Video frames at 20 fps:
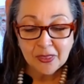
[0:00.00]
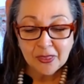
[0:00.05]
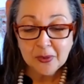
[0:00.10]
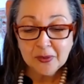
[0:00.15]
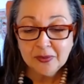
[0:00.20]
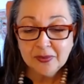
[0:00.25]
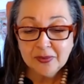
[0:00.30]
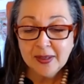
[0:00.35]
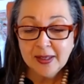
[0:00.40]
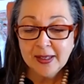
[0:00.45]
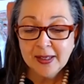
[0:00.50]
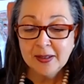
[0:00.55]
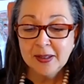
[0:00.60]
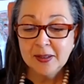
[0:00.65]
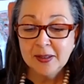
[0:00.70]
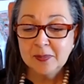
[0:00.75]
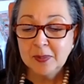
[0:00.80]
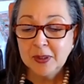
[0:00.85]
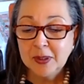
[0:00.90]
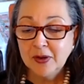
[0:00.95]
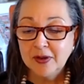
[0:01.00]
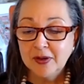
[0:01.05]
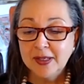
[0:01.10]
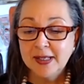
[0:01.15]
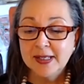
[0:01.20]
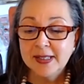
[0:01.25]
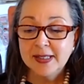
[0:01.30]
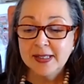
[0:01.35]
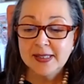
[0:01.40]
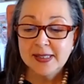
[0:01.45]
The third thing
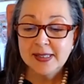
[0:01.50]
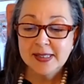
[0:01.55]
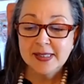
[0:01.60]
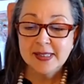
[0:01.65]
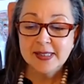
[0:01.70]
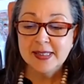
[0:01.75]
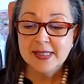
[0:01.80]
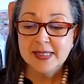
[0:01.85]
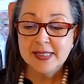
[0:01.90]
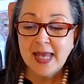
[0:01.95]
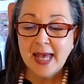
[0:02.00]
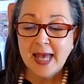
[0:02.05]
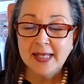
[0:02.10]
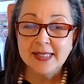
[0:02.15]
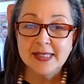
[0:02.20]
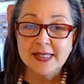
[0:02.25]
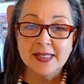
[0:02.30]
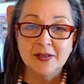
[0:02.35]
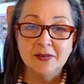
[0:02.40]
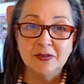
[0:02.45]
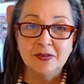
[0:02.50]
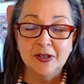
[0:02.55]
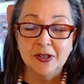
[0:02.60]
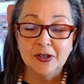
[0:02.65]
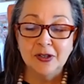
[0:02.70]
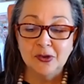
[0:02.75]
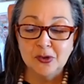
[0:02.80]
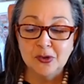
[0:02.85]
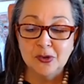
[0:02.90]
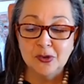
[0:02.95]
regarding stats
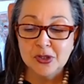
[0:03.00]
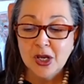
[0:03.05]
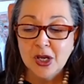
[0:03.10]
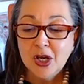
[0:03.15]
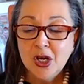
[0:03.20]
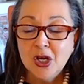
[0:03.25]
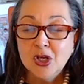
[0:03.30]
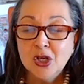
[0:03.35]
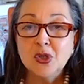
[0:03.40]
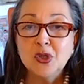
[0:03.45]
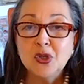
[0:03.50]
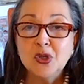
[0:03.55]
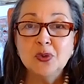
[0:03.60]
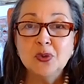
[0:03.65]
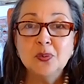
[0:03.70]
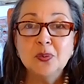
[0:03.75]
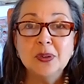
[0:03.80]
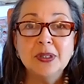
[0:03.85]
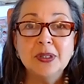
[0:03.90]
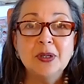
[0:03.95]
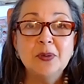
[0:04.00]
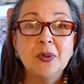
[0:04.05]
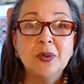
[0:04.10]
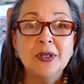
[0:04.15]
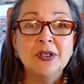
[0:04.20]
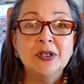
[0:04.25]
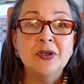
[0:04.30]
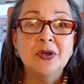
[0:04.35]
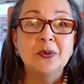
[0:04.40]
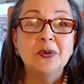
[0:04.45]
and figures. So you
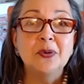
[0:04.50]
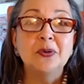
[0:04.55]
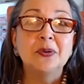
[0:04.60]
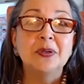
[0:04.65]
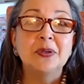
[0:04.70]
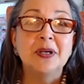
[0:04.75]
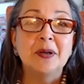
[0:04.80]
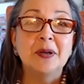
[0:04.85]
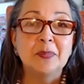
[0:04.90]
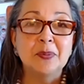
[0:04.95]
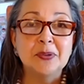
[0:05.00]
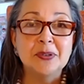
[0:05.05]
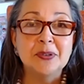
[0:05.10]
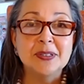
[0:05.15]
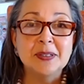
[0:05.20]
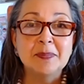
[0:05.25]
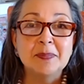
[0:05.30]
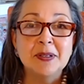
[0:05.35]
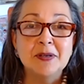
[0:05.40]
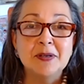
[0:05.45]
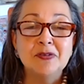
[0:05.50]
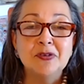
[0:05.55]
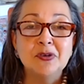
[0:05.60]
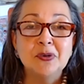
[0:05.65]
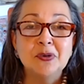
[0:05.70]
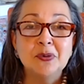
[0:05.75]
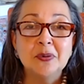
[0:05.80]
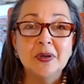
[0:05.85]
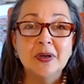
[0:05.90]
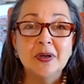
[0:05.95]
really want to know your numbers. I
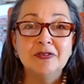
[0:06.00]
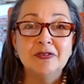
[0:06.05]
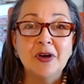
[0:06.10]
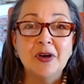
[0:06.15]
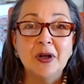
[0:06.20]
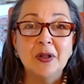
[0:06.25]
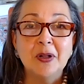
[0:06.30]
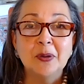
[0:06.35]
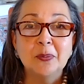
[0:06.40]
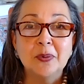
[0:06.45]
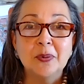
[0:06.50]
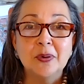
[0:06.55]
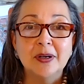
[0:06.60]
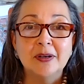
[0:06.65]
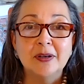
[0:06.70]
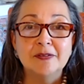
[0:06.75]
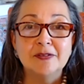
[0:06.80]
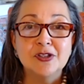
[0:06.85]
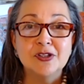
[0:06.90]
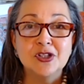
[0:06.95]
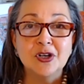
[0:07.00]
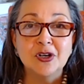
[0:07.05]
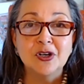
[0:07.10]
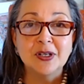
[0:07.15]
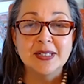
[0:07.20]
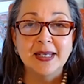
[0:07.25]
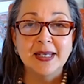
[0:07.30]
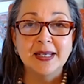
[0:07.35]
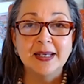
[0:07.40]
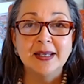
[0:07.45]
mean, if you're a follower of
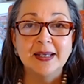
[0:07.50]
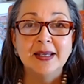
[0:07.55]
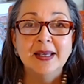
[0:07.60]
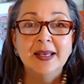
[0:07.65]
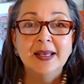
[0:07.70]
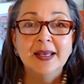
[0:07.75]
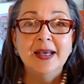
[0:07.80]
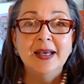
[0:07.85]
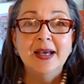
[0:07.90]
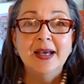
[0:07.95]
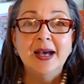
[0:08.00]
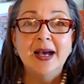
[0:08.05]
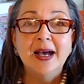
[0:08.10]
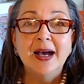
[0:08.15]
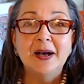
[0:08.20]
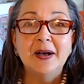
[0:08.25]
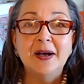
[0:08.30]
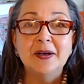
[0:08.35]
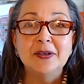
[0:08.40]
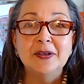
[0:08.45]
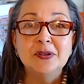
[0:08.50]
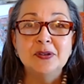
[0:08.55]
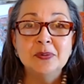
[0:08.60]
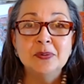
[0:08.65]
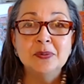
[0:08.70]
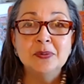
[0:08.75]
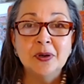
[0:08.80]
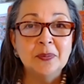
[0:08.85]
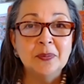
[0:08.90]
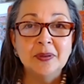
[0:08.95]
Shark Tank,
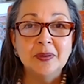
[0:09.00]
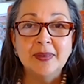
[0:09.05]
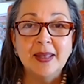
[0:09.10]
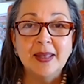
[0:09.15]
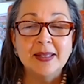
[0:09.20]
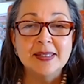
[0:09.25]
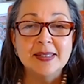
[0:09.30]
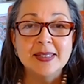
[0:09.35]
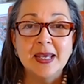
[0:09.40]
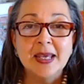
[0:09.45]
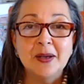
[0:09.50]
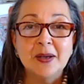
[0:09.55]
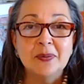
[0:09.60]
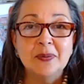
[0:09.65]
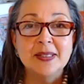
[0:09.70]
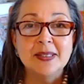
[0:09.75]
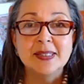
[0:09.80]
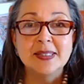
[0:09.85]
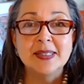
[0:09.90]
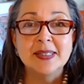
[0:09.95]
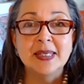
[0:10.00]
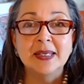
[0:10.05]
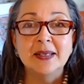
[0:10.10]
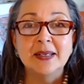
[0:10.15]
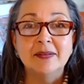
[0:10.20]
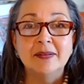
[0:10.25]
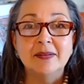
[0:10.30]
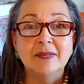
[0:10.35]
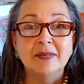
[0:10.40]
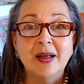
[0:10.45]
you know that that's how they
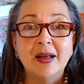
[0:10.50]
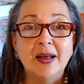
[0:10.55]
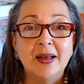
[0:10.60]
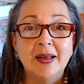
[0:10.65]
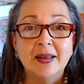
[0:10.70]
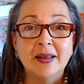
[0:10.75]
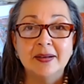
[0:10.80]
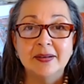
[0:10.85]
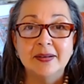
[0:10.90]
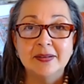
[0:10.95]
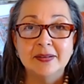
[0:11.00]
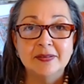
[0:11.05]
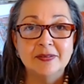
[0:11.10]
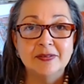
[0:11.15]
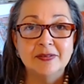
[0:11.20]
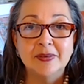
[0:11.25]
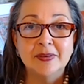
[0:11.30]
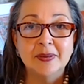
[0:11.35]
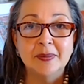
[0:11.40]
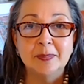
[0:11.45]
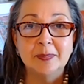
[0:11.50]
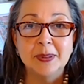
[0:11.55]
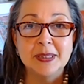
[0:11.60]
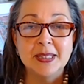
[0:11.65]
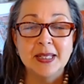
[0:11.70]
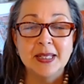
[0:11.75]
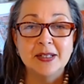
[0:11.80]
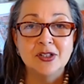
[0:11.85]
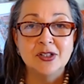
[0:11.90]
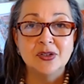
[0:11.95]
sink a lot of
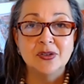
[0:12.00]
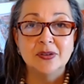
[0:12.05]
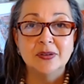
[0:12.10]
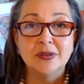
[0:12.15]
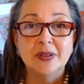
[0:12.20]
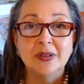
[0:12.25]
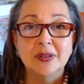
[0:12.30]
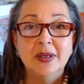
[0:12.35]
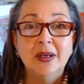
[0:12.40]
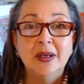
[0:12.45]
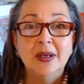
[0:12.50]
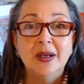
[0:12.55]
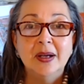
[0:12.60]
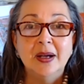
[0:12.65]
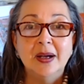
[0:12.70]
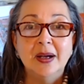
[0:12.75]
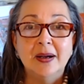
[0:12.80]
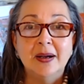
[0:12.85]
potential